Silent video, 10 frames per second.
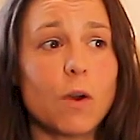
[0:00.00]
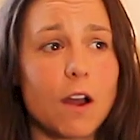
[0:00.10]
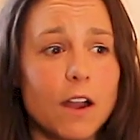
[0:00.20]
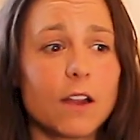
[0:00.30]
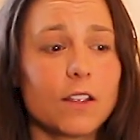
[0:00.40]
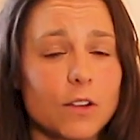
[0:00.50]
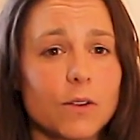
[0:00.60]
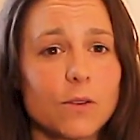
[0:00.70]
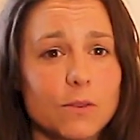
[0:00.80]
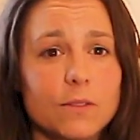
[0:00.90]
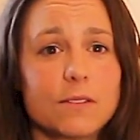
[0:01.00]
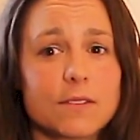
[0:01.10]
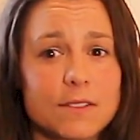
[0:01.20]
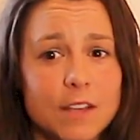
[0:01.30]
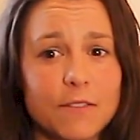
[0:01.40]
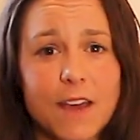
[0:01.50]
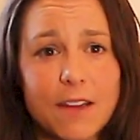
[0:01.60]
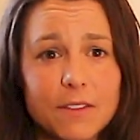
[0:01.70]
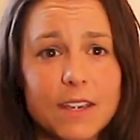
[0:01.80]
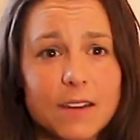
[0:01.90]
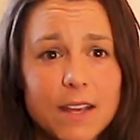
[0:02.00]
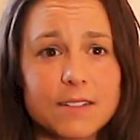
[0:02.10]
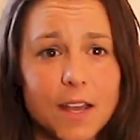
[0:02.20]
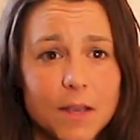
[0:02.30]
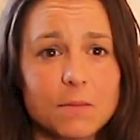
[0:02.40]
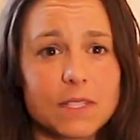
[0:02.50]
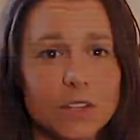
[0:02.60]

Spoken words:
are your own self-advocate at times.